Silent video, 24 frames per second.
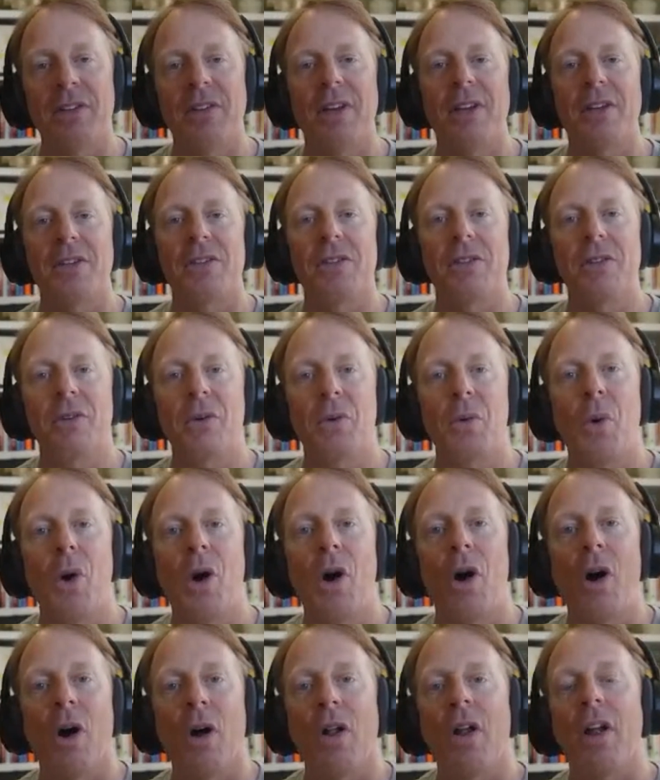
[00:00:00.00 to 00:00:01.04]
intestinal
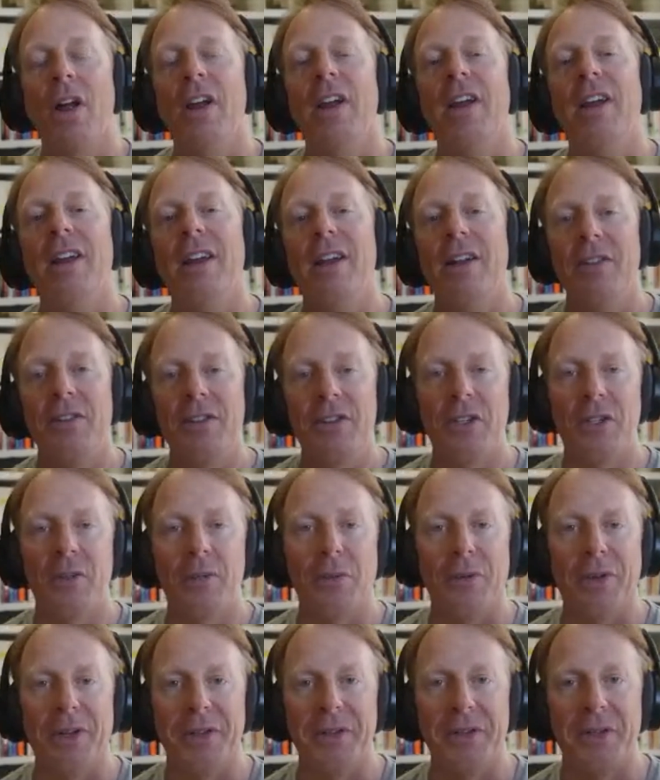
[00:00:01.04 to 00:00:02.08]
wall into your
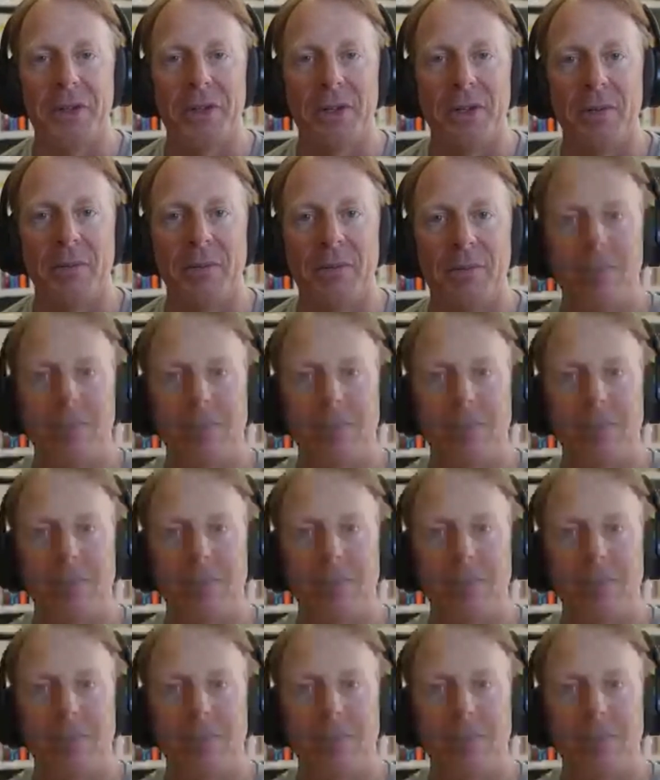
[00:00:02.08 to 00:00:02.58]
bloodstream.